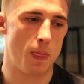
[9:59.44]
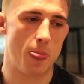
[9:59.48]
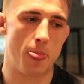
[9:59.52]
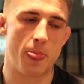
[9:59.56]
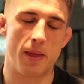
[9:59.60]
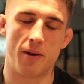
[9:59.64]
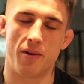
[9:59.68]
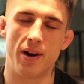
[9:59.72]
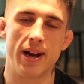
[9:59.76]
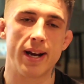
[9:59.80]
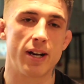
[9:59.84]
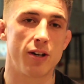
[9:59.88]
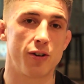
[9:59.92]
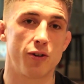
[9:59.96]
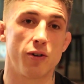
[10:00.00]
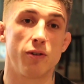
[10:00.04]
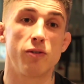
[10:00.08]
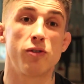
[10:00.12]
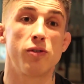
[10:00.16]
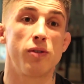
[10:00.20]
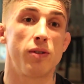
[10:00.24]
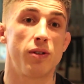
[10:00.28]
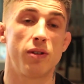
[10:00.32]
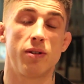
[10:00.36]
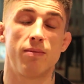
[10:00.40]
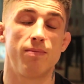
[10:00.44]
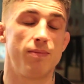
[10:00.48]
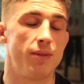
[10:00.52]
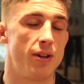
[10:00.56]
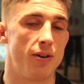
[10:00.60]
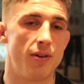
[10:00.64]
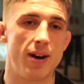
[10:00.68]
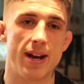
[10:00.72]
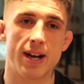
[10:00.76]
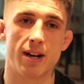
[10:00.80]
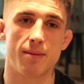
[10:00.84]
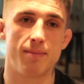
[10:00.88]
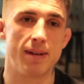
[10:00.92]
the
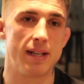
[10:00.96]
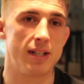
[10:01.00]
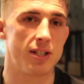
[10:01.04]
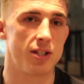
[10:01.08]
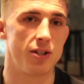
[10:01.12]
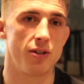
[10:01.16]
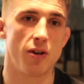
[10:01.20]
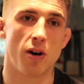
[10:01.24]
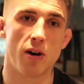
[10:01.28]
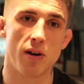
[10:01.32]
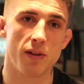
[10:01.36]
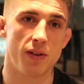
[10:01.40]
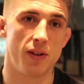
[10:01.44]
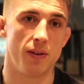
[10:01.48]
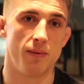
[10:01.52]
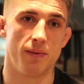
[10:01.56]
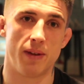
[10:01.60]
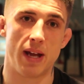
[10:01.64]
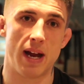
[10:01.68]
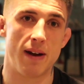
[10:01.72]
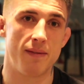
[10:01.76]
record means nothing.